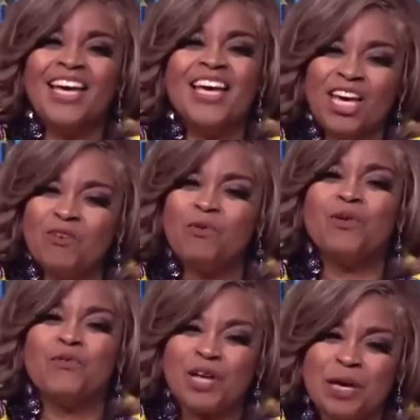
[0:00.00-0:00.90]
He
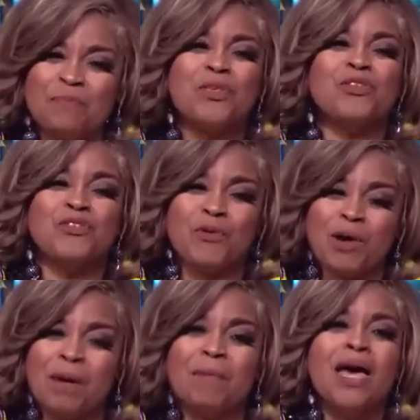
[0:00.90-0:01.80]
will flip the
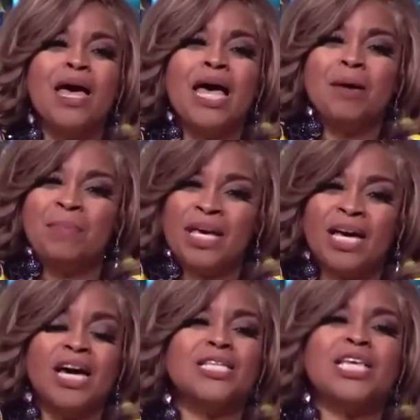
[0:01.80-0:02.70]
script.
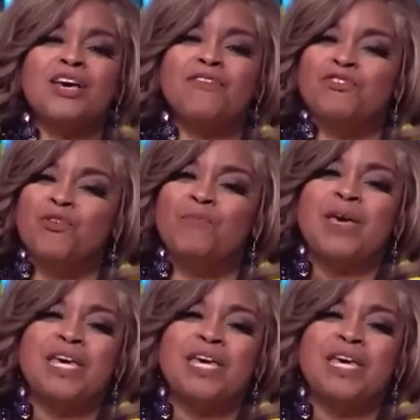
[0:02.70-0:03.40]
Because if you be